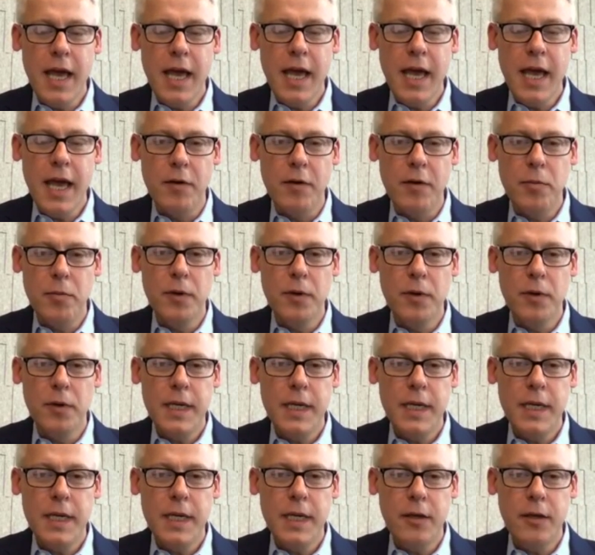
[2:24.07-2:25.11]
have a
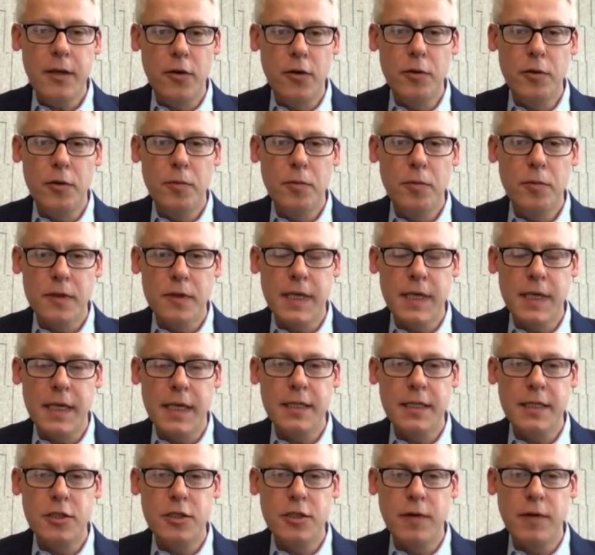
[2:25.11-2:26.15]
pretty good
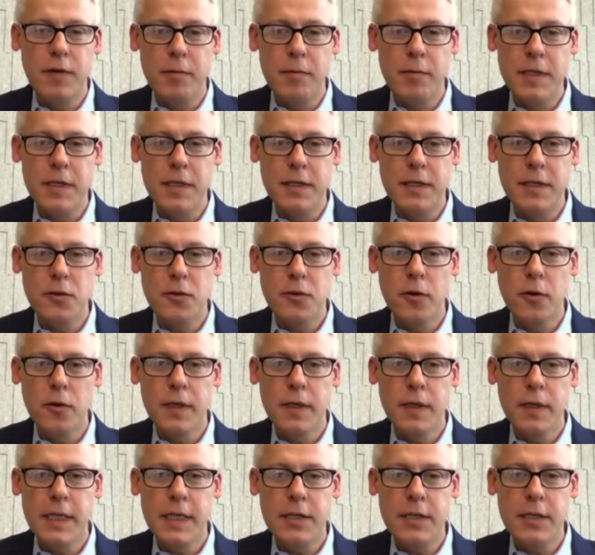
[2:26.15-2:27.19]
percentage of our business
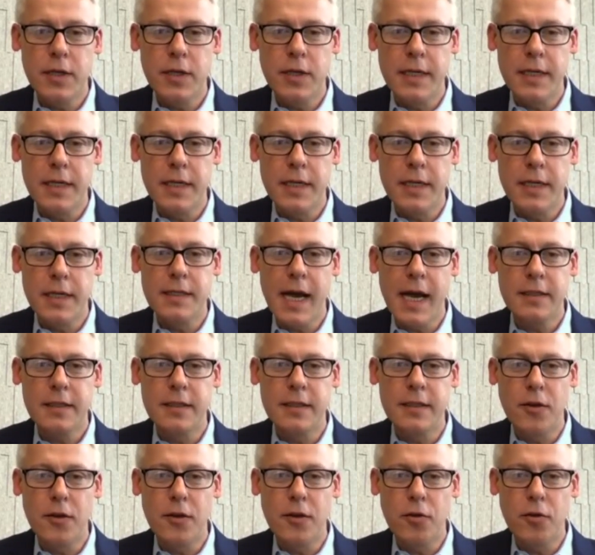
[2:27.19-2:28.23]
already
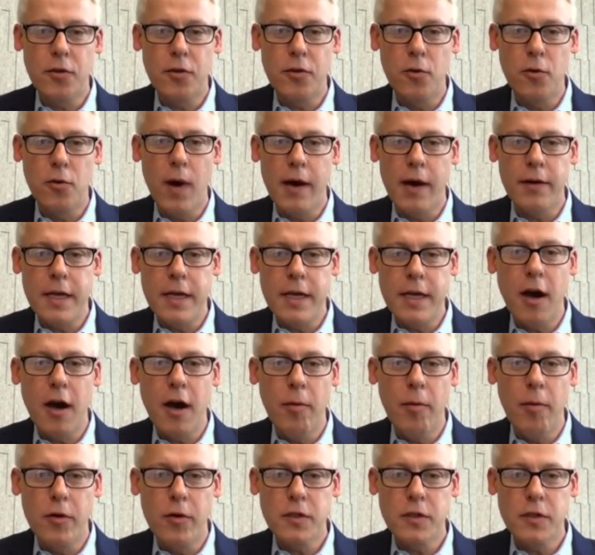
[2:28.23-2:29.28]
transacted through our e
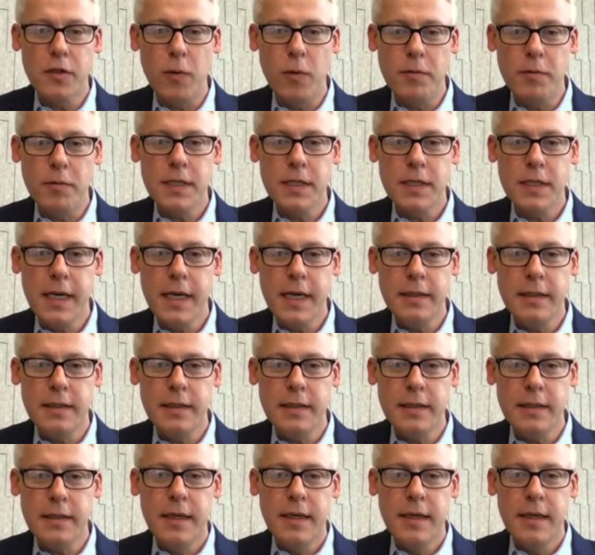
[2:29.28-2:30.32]
commerce website,
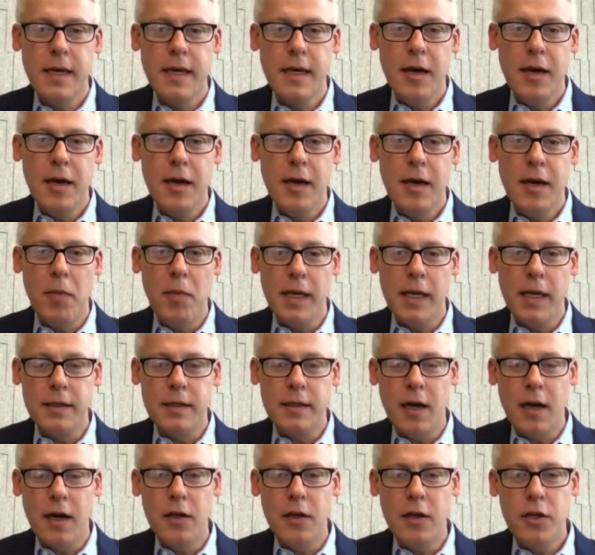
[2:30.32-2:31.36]
but
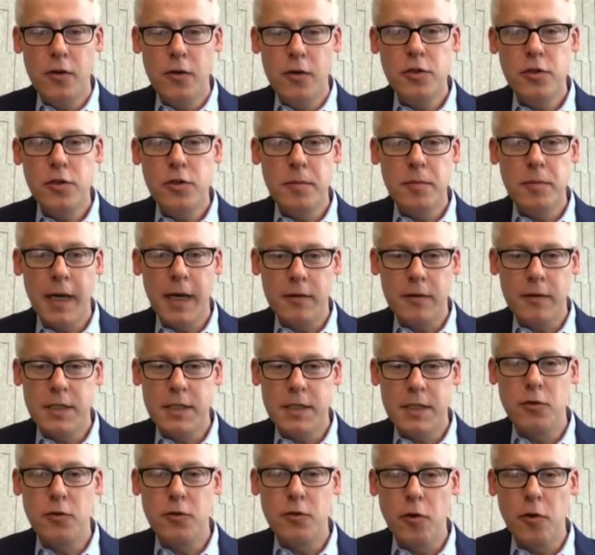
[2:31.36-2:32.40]
a huge amount
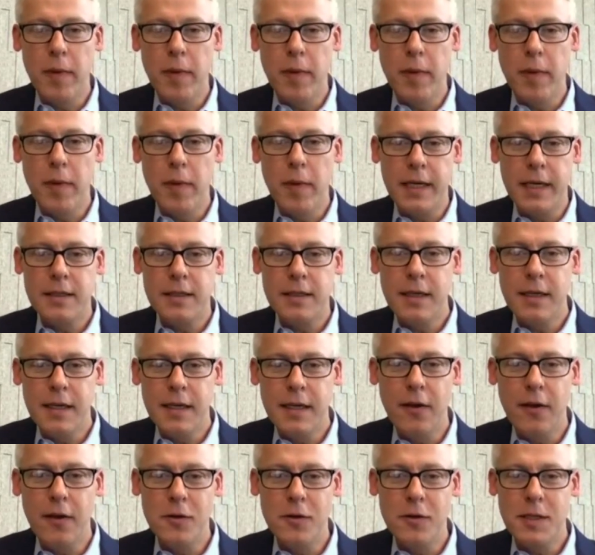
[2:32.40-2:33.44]
still remained
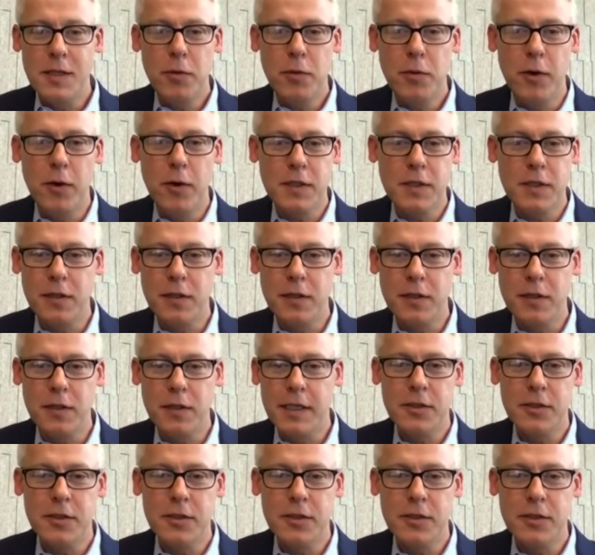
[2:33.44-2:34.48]
in those personal
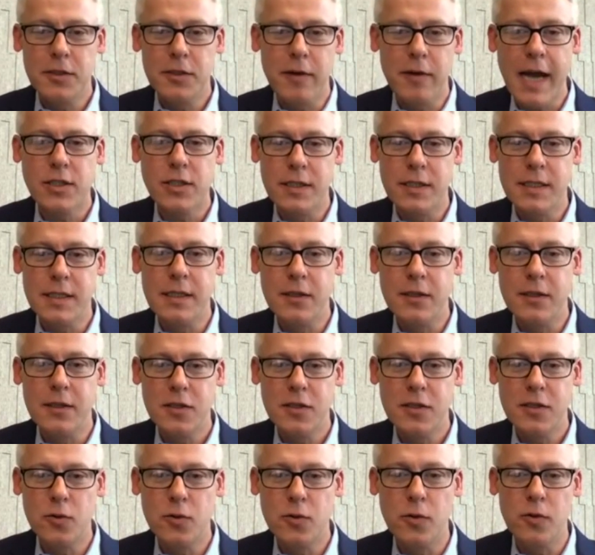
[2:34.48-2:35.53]
interactions in the
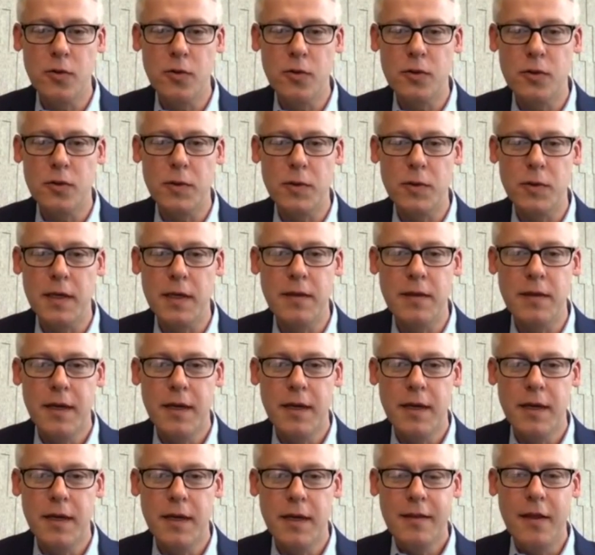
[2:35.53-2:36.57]
schools with
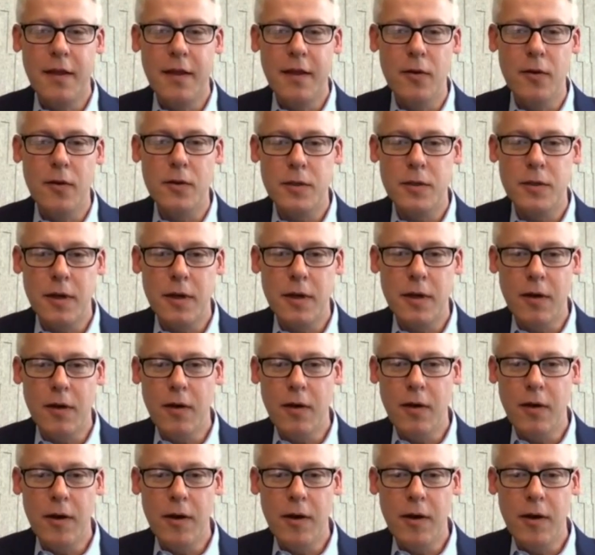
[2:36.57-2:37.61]
those
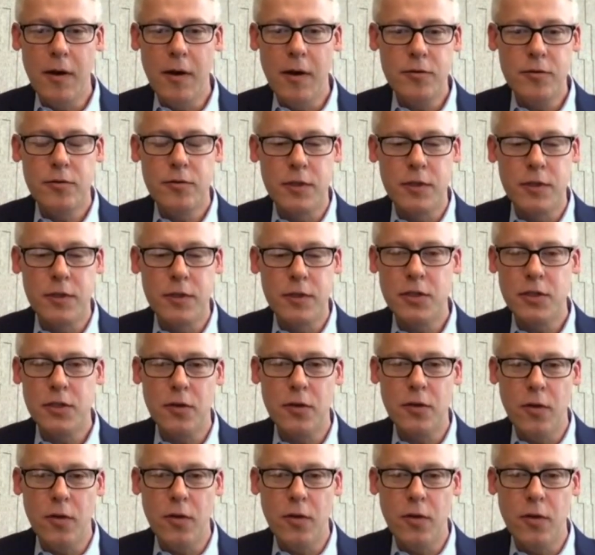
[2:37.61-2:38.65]
uh, traditional
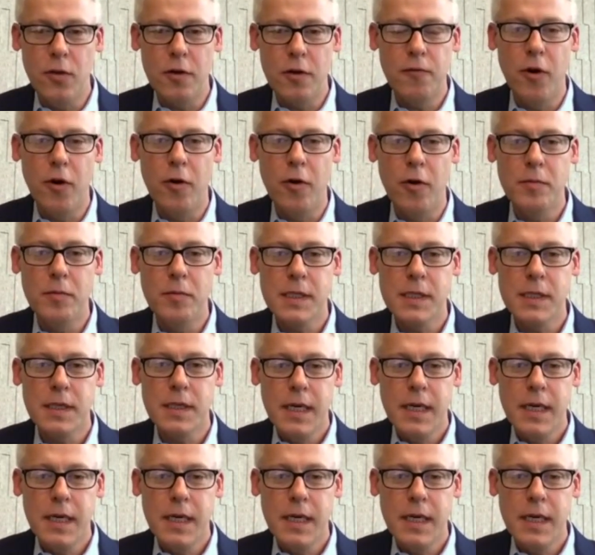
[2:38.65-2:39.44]
order forms.